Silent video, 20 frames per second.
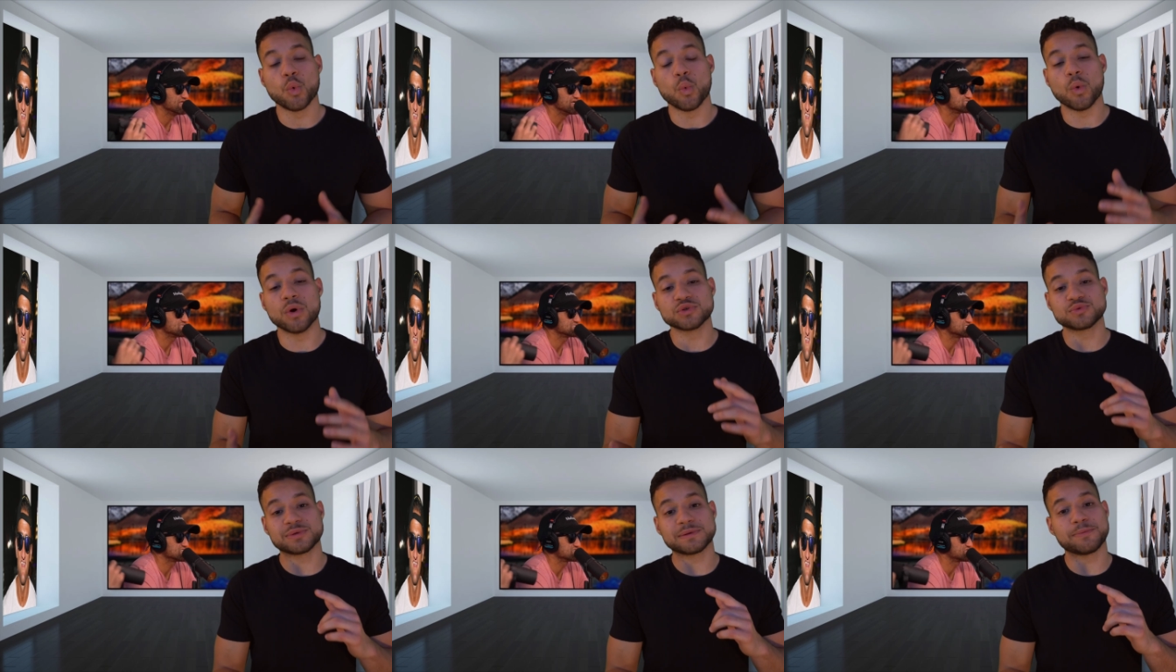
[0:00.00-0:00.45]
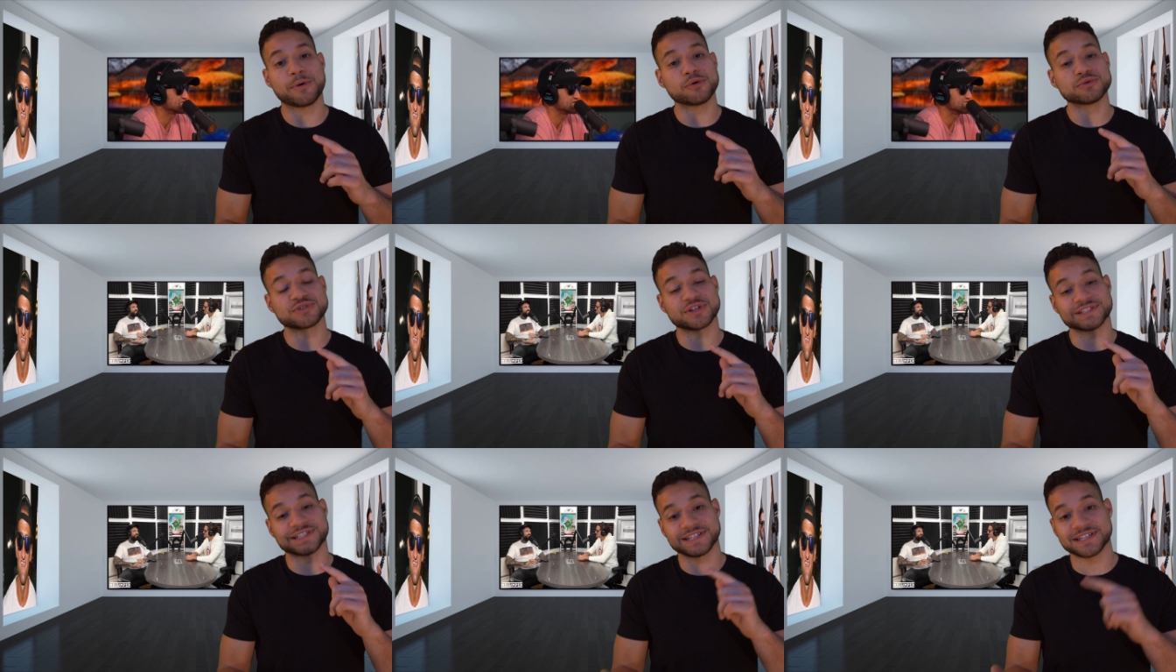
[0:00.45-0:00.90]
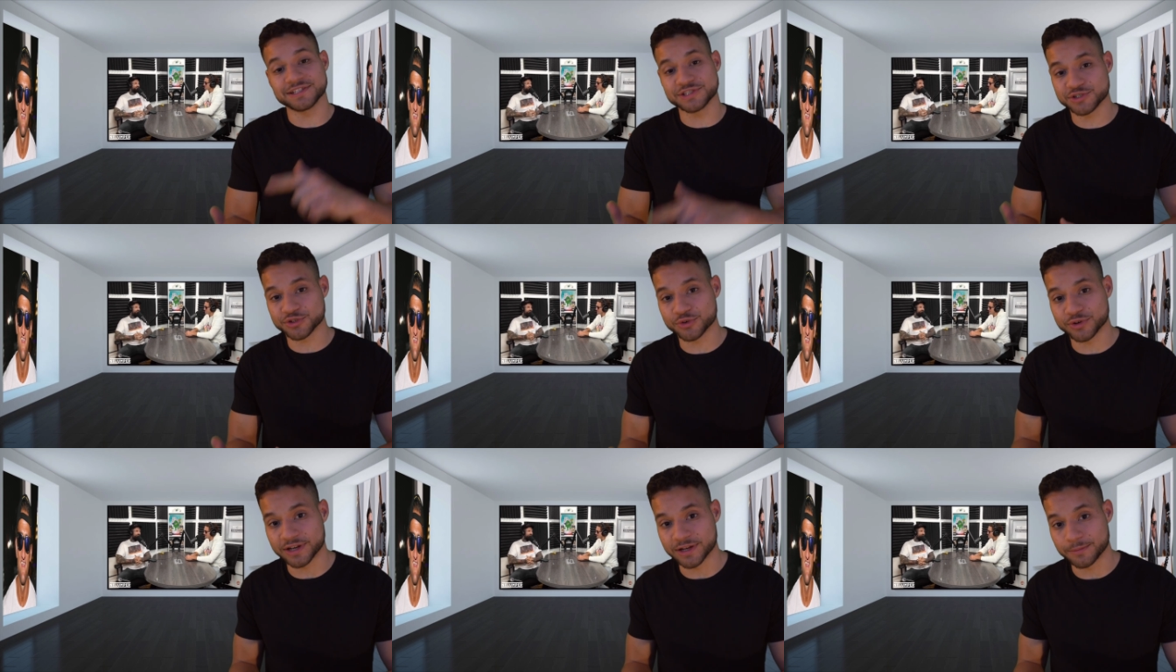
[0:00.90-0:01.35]
Once we post onto
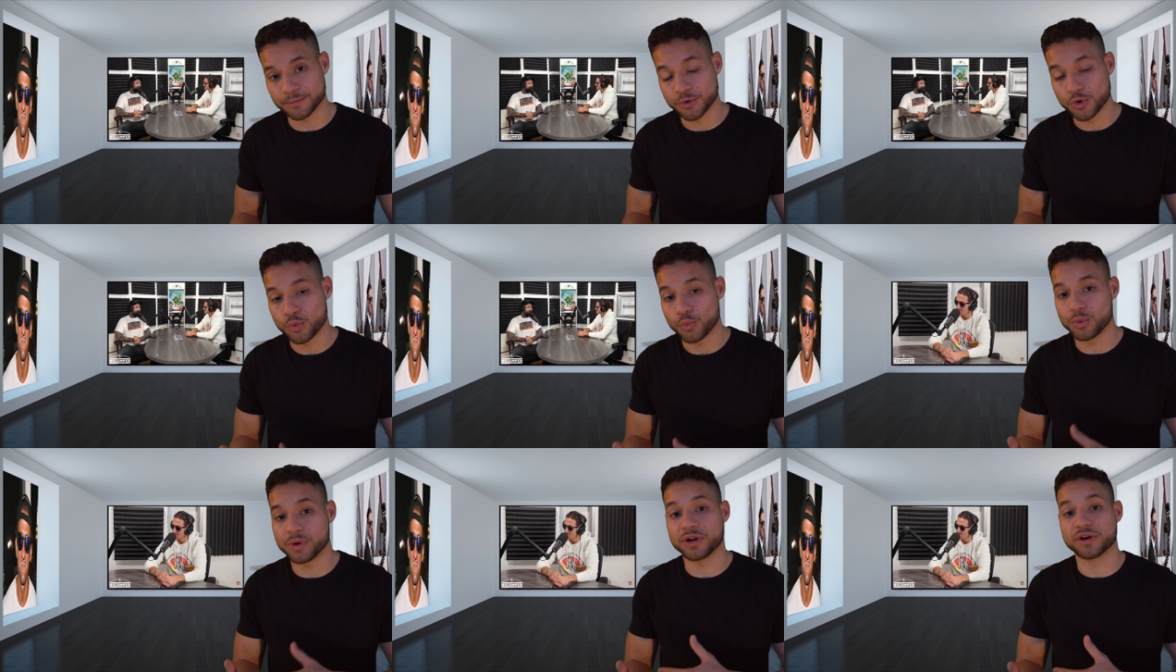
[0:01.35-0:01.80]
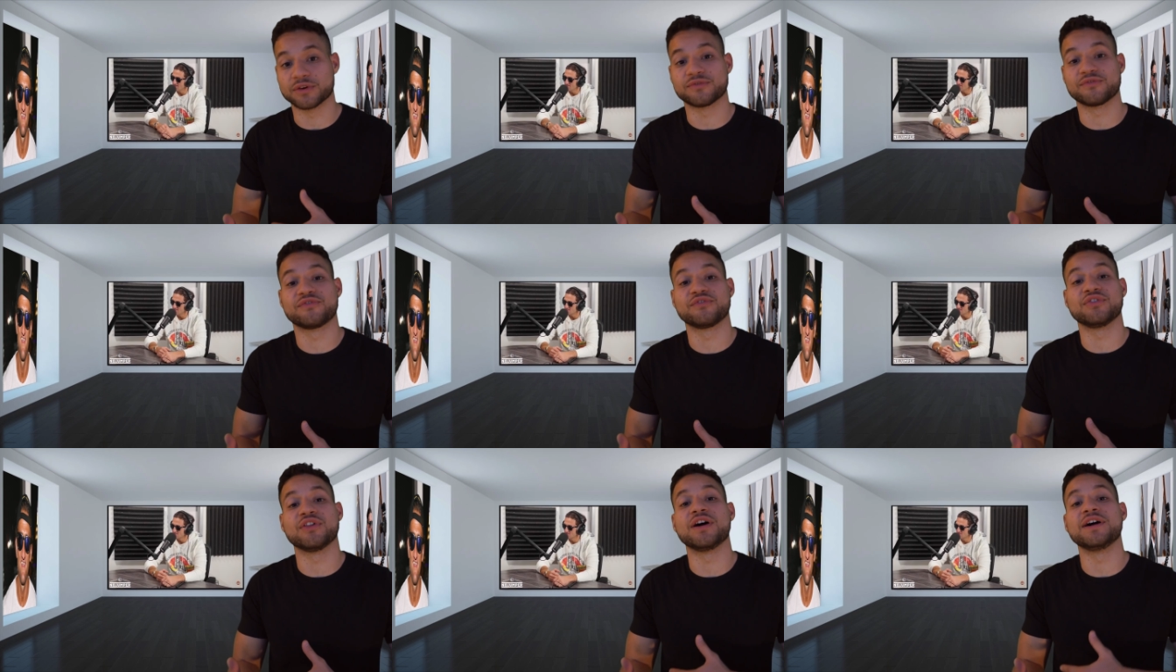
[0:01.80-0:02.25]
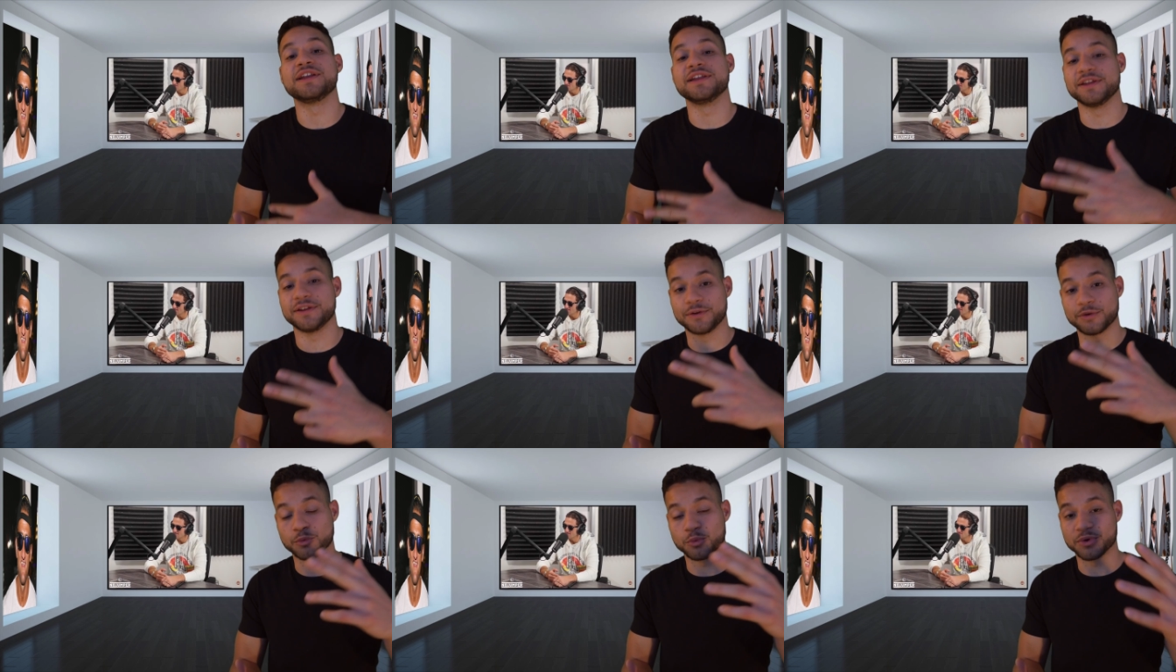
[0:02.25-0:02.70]
Instagram, we are
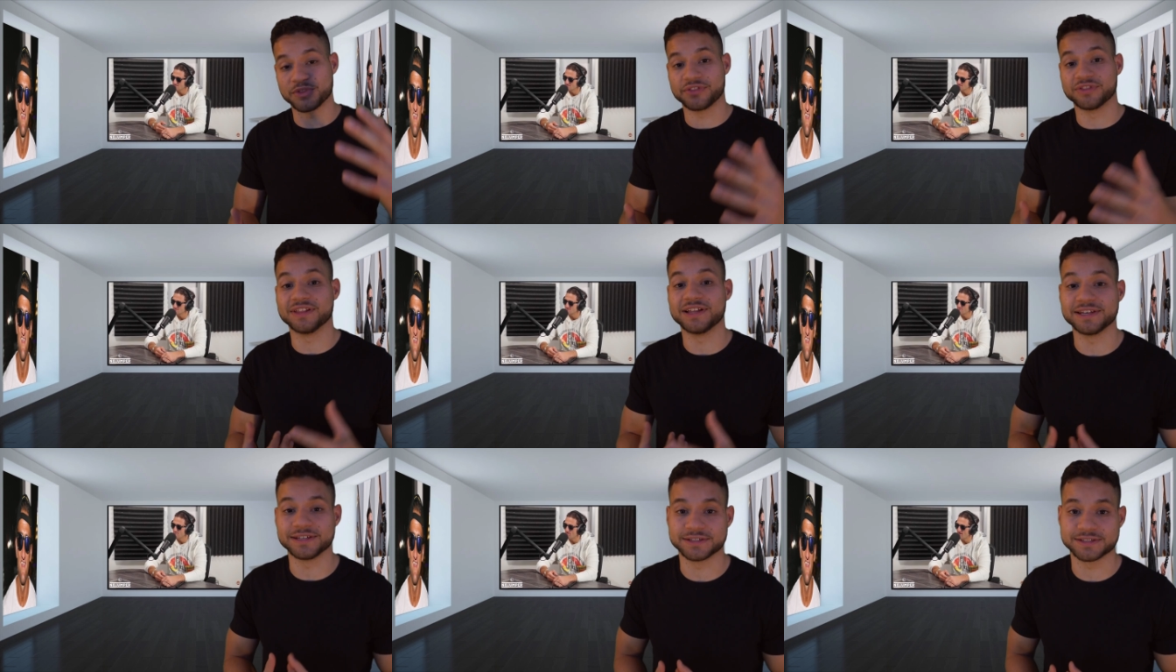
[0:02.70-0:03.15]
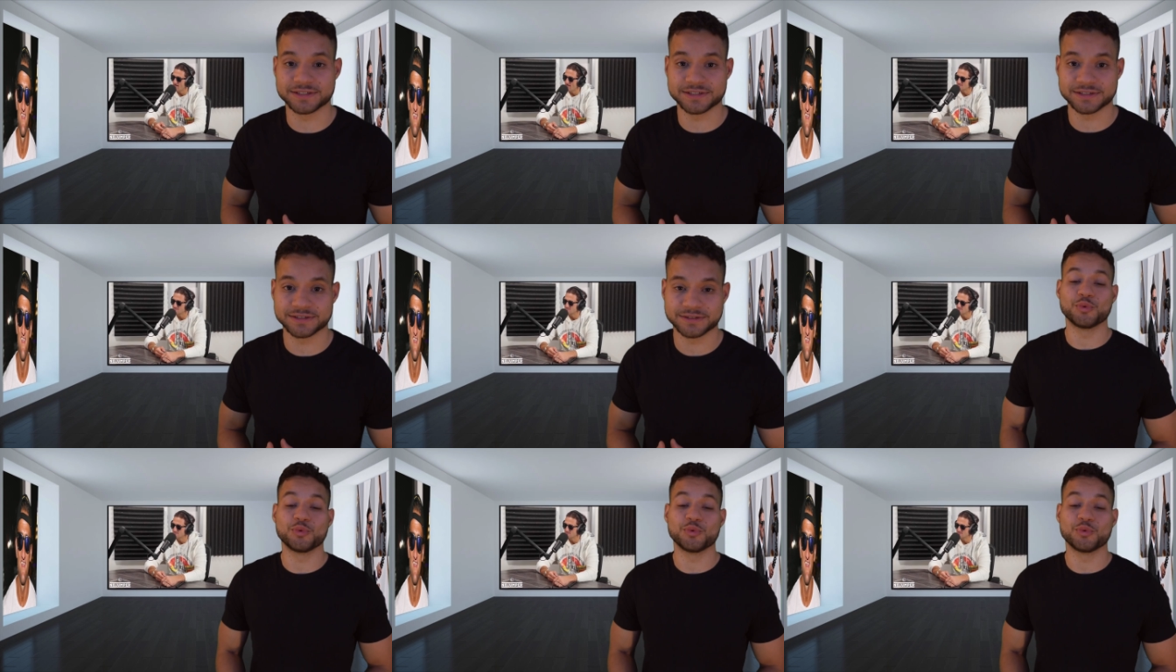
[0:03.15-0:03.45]
flooded with likes.